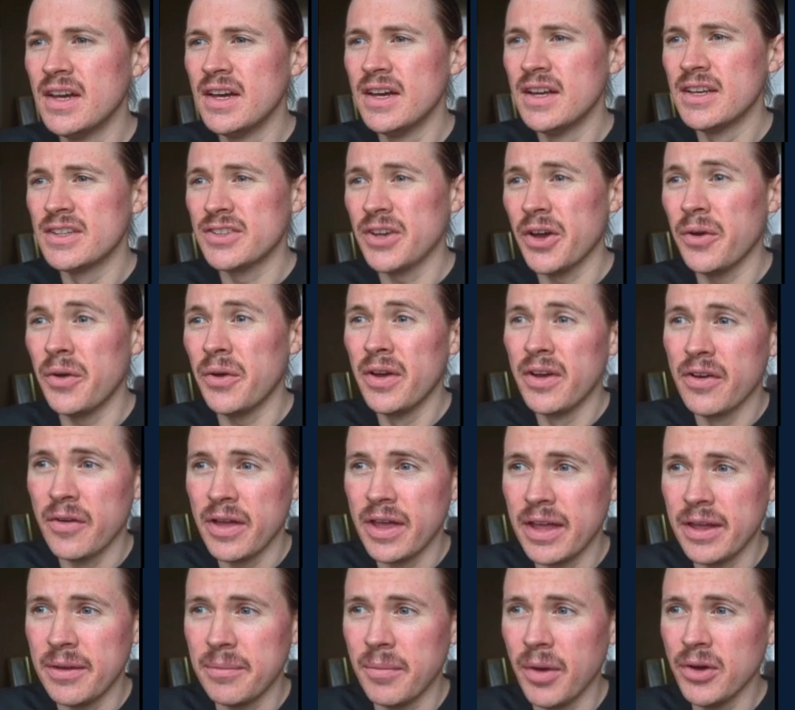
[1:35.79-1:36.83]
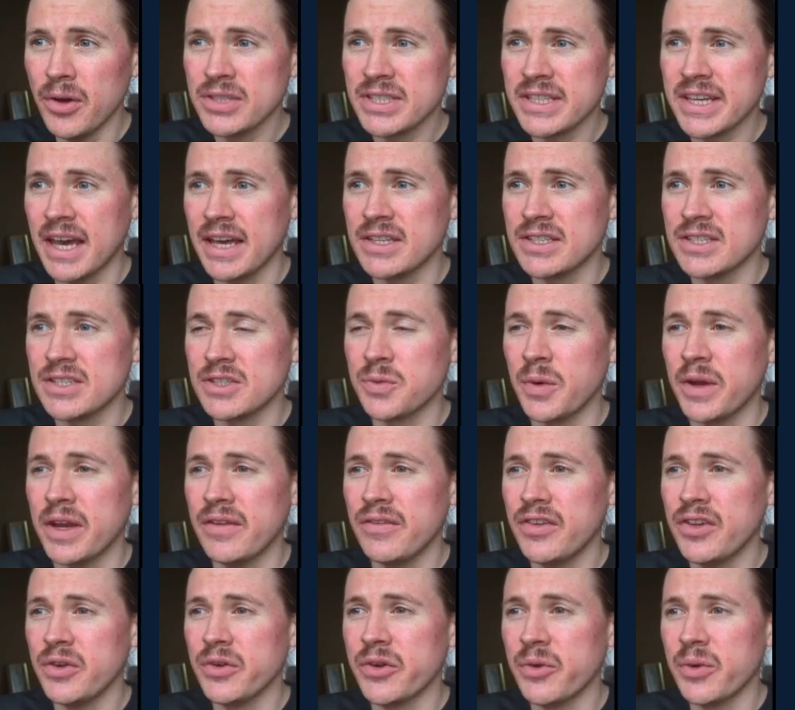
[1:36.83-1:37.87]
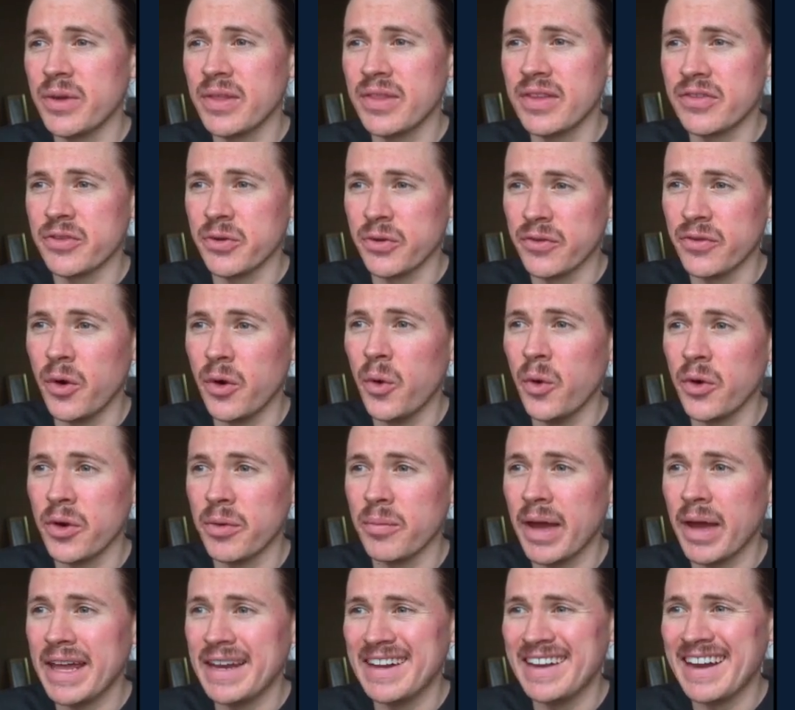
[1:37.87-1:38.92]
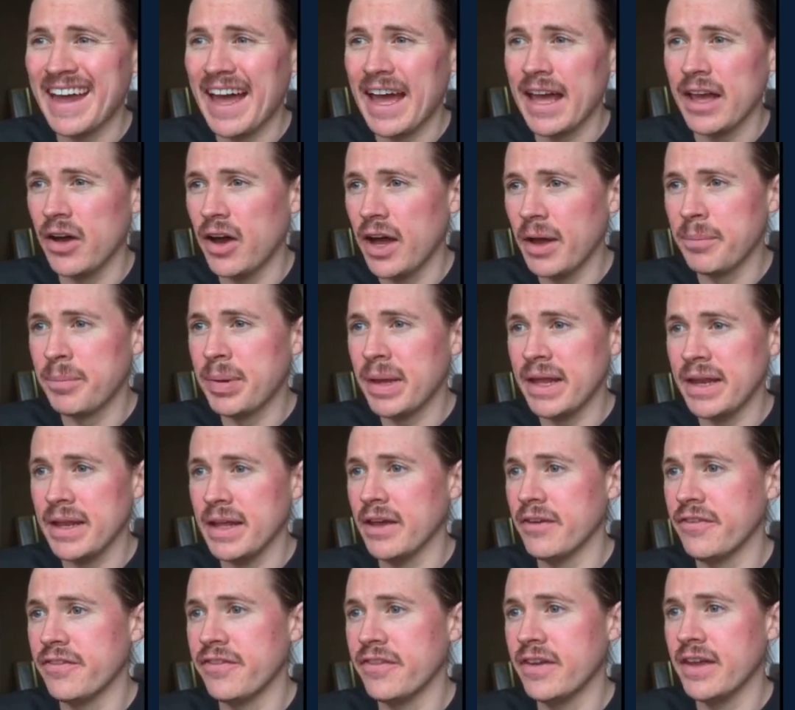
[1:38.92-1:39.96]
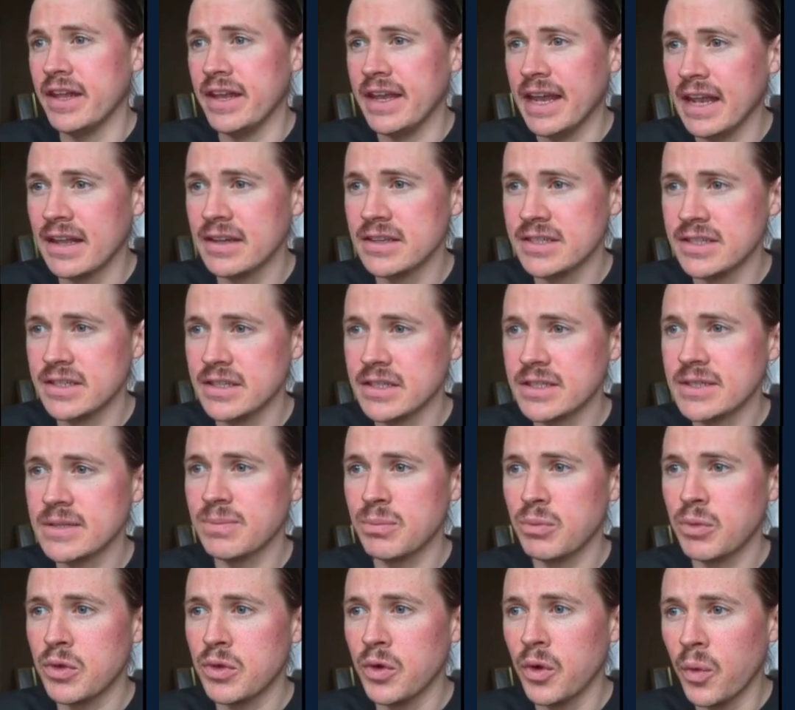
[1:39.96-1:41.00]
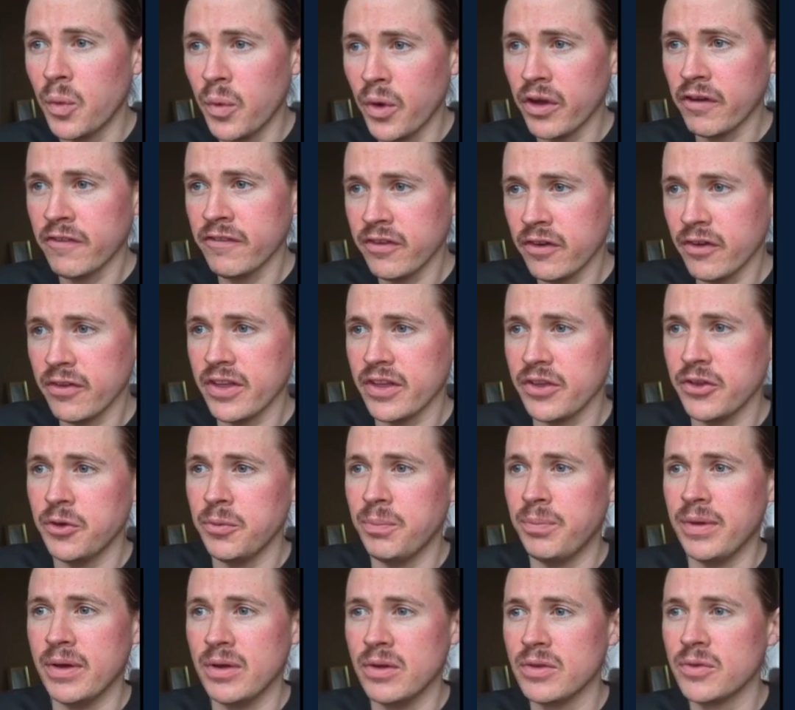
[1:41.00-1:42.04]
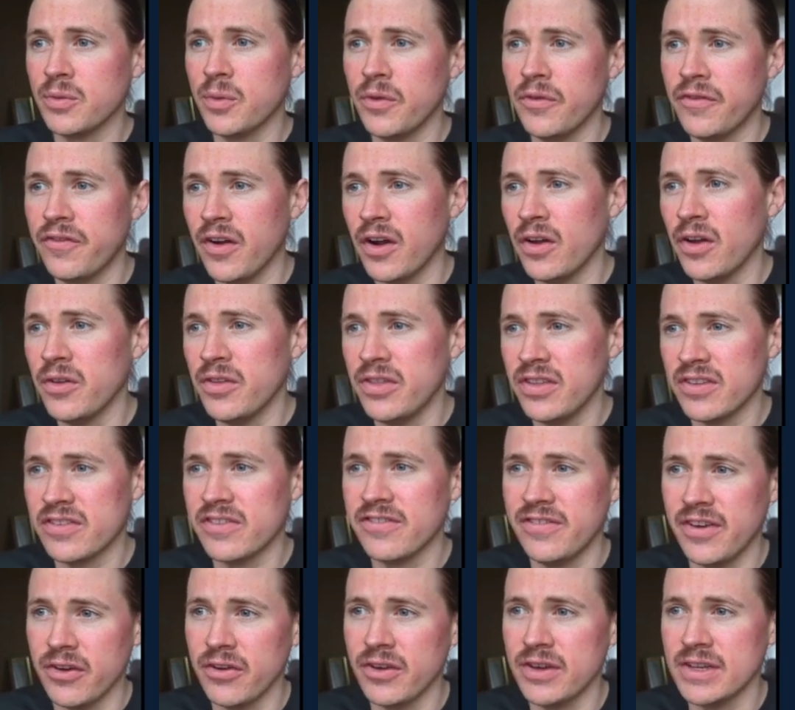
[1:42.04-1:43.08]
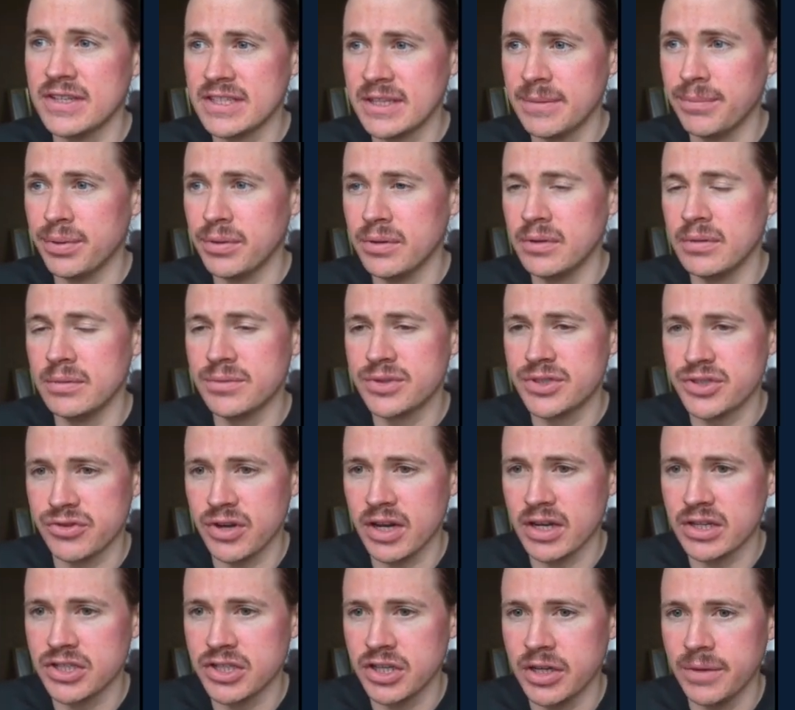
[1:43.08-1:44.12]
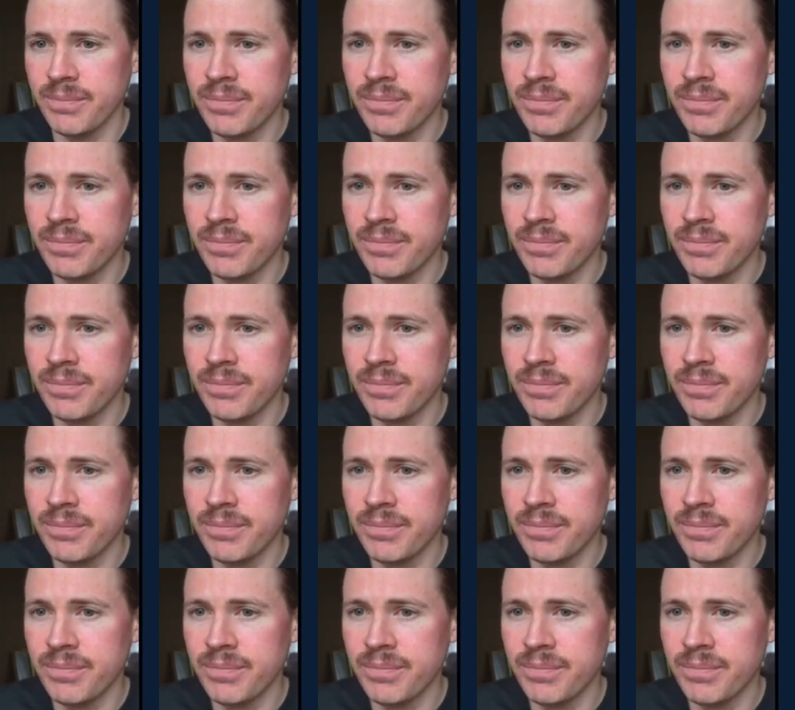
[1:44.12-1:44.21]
So in most cases, whenever you're doing this sort of automated AI PDF analysis, your workflow that you build will follow this very simple structure.